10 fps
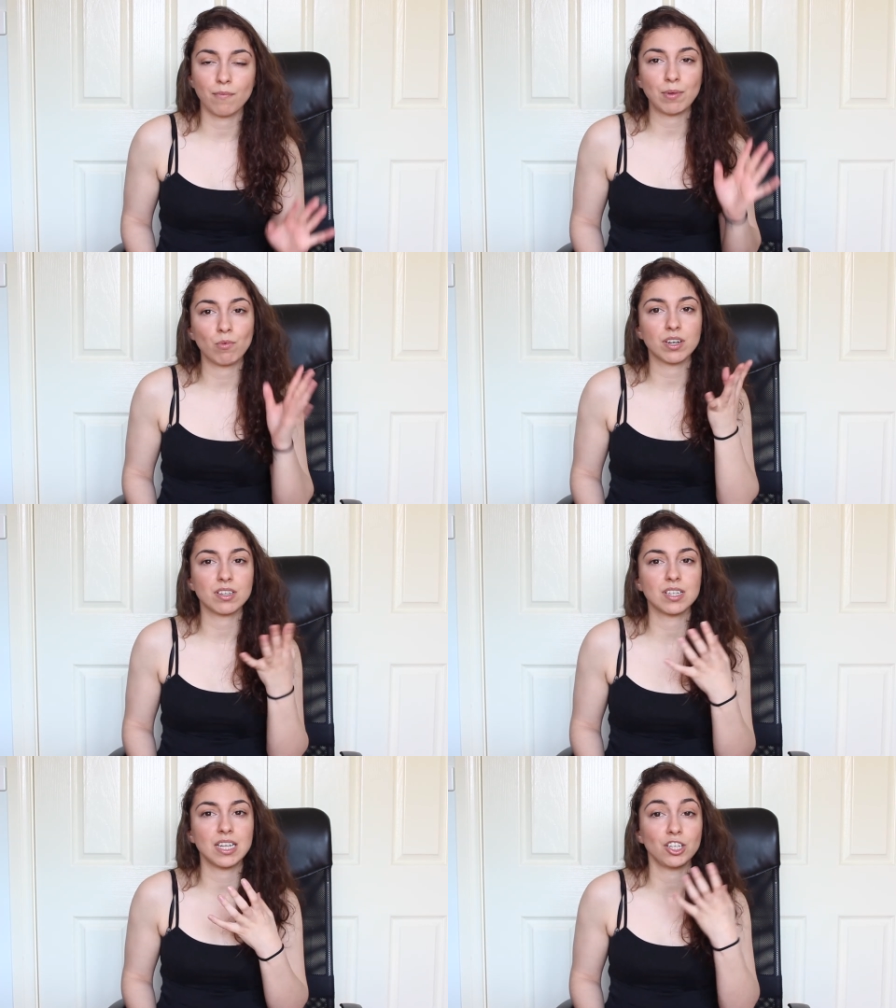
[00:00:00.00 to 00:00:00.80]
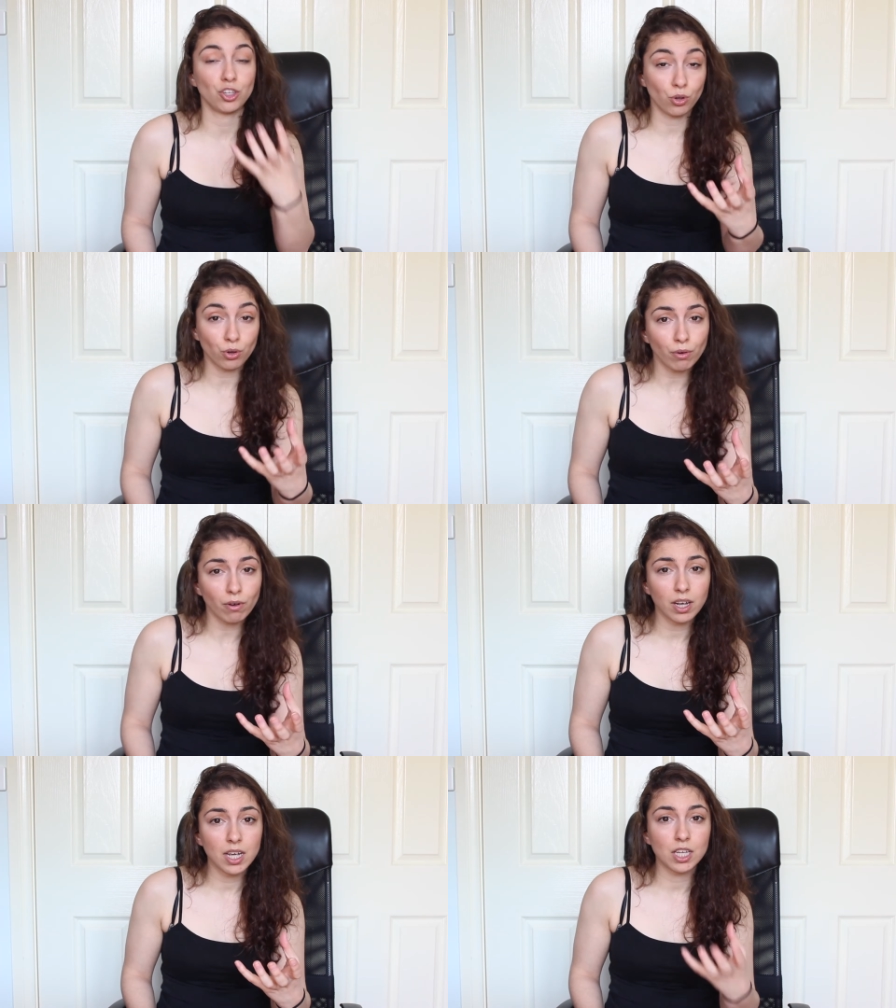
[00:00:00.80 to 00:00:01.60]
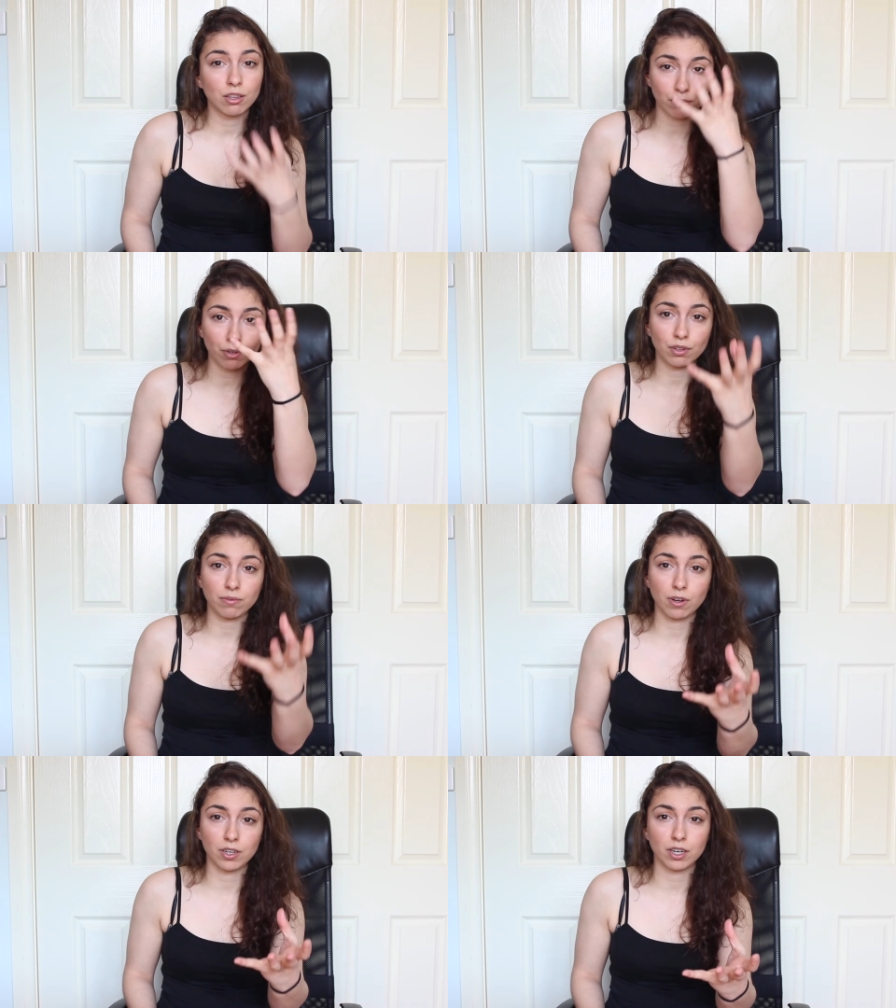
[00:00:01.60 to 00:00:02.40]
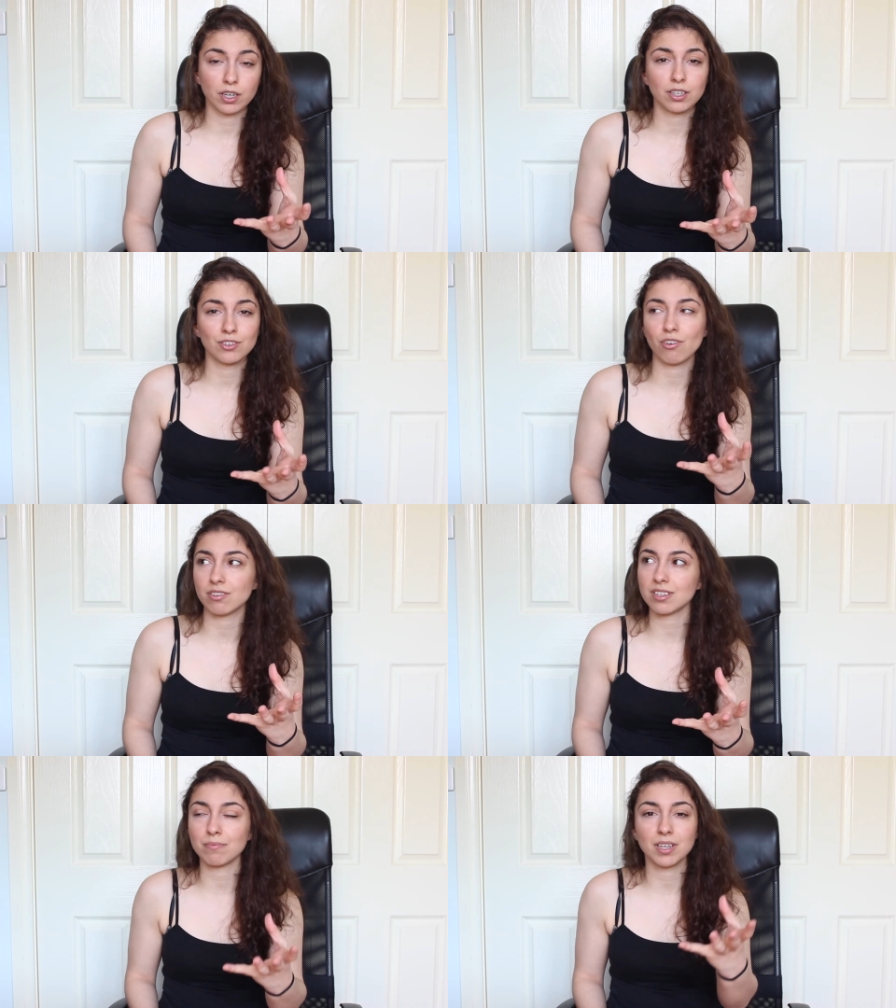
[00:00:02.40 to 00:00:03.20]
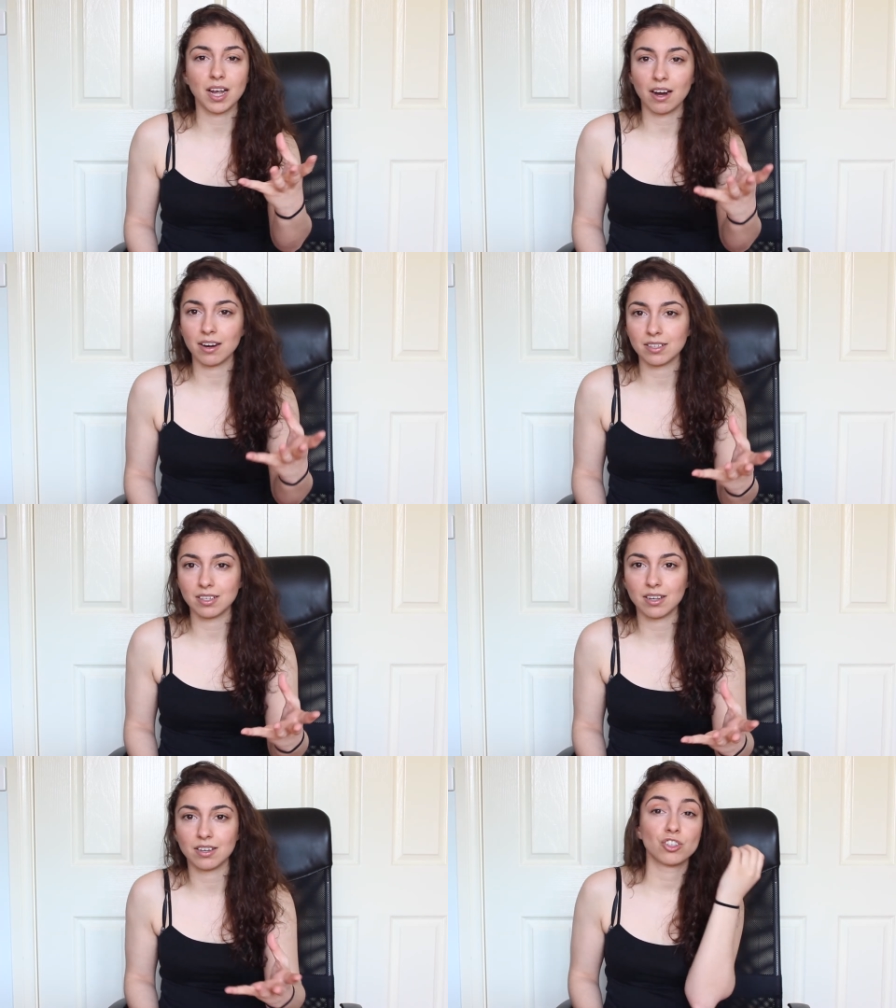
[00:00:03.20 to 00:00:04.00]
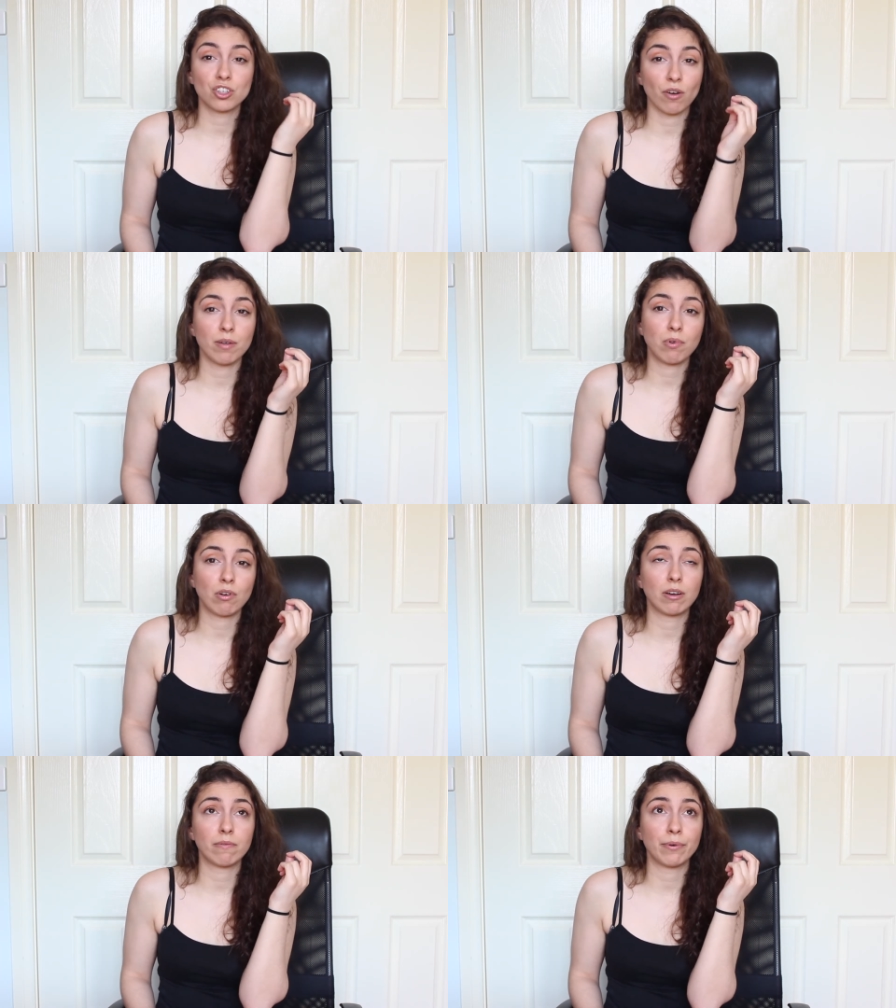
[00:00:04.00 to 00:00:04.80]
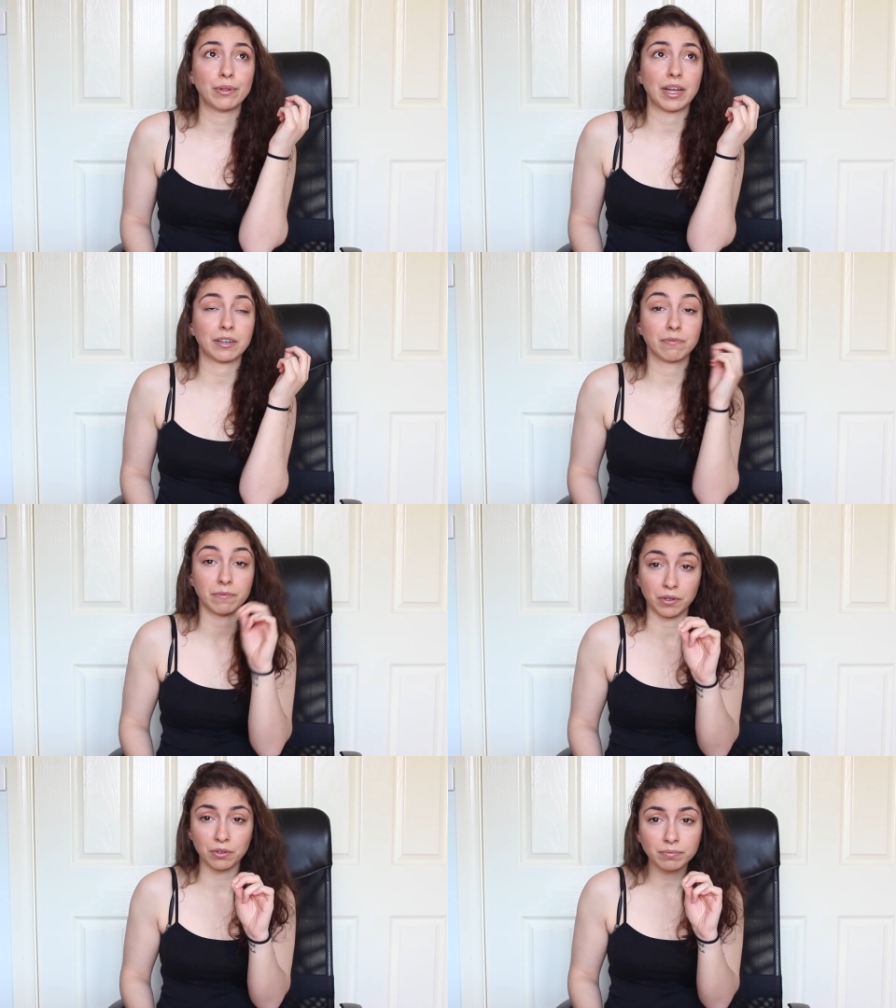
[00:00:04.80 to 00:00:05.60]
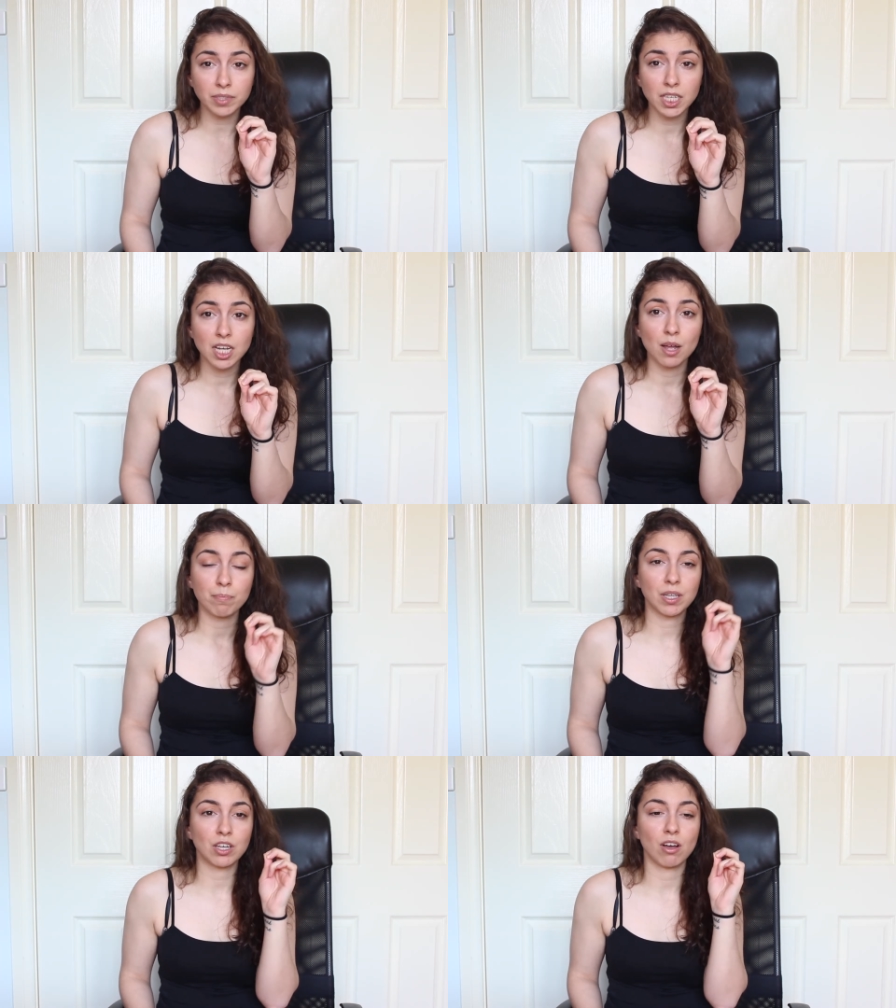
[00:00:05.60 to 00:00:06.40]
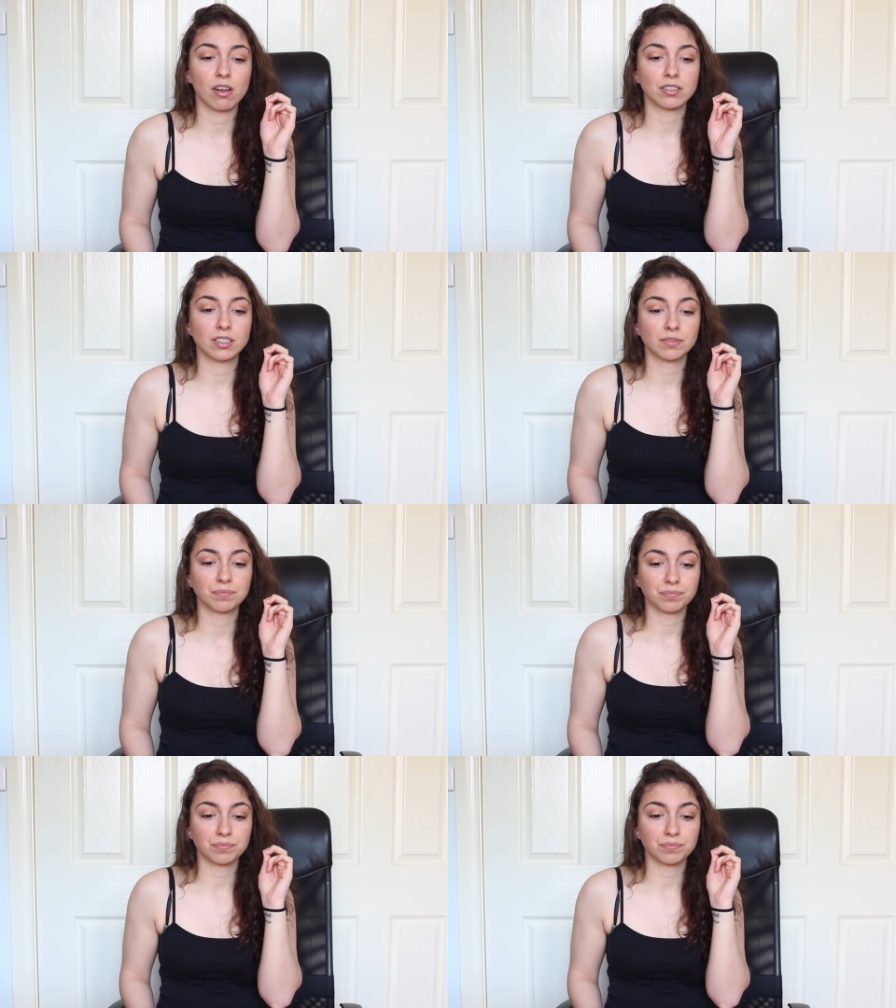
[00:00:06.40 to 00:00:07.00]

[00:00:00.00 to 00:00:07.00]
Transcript: We want to see you through the photo, not some character. So important for like film, because